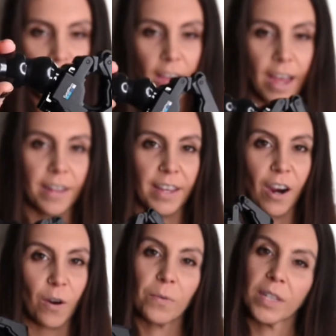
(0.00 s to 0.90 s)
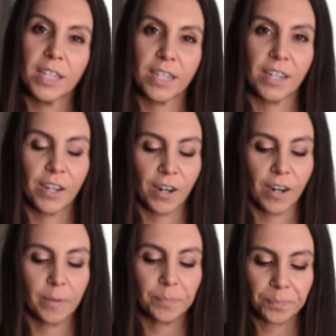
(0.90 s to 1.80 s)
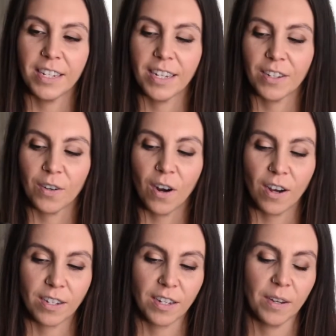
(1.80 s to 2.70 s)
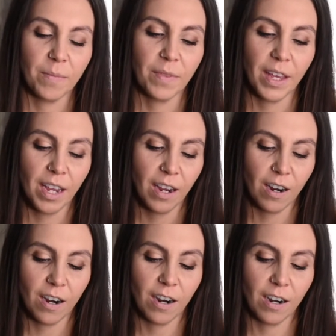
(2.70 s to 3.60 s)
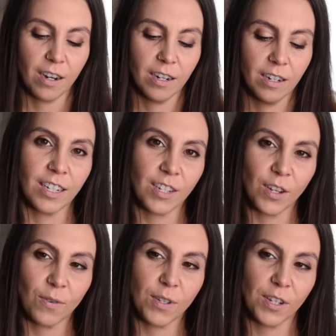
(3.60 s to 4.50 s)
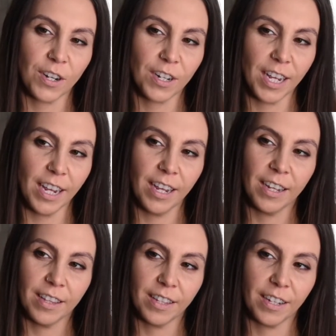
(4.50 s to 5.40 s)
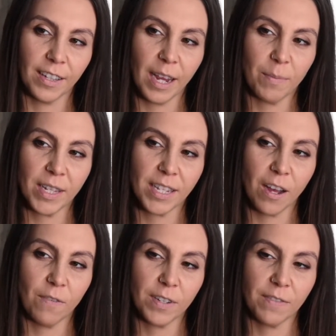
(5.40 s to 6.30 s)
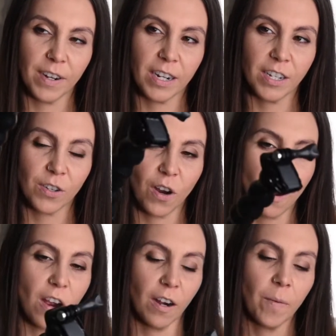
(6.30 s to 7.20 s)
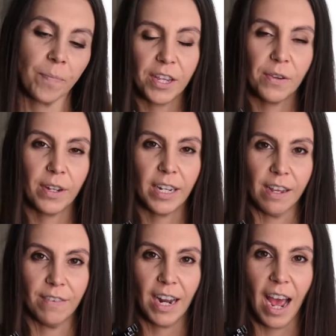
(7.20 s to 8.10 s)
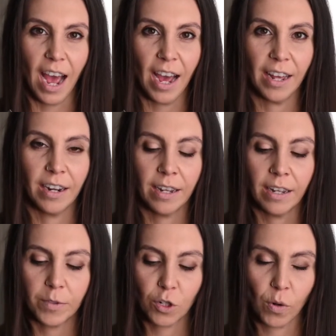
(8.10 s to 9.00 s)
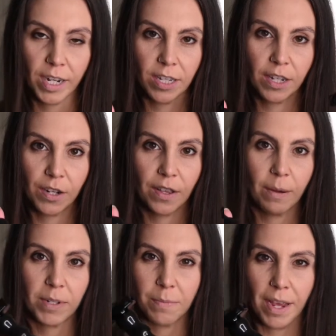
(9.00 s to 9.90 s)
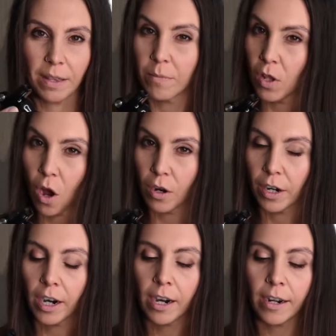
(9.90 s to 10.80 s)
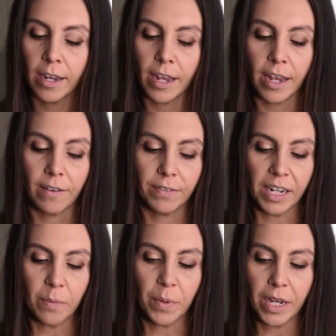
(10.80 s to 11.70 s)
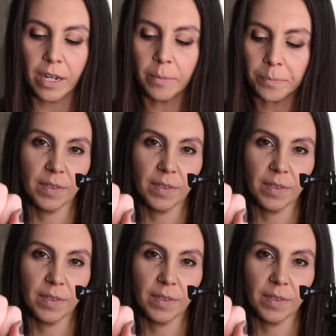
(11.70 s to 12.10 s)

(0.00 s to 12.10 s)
and they are really secure. These things are awesome. They are so sturdy. The clamp itself is very strong. I think you can even add joints to them to make them longer if need be.